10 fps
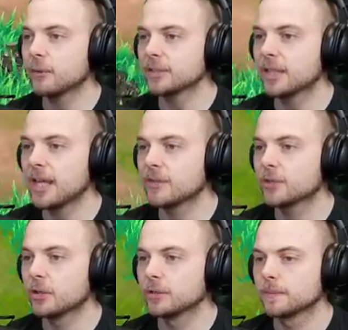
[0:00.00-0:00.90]
What's the cave
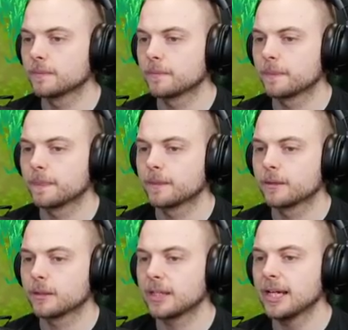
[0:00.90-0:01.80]
called?
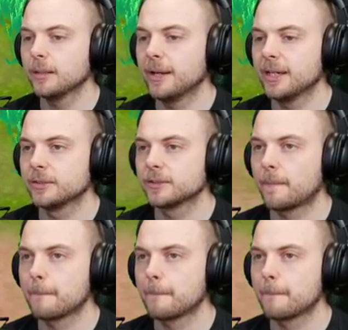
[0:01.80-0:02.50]
Galar Mines.